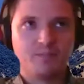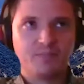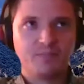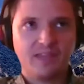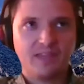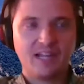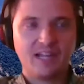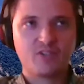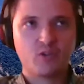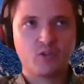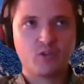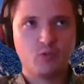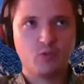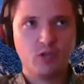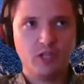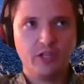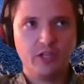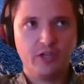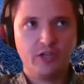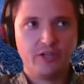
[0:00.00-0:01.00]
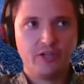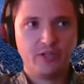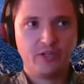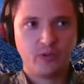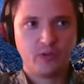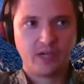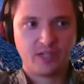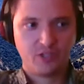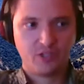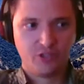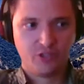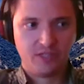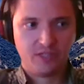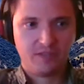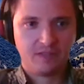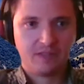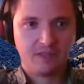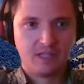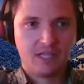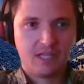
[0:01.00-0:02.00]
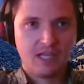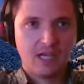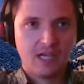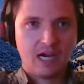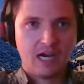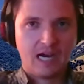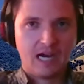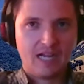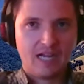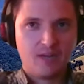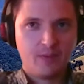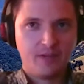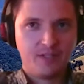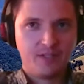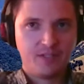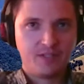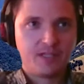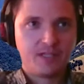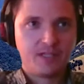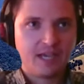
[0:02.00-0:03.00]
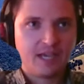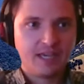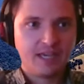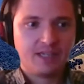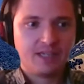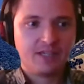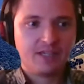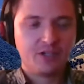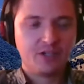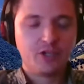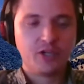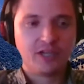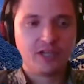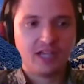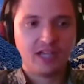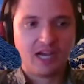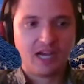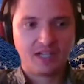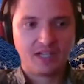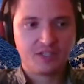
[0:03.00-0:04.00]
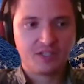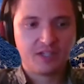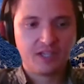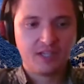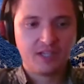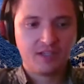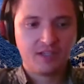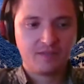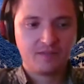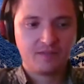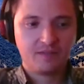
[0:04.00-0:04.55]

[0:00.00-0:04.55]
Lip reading: that's a really good question. I would say curiosity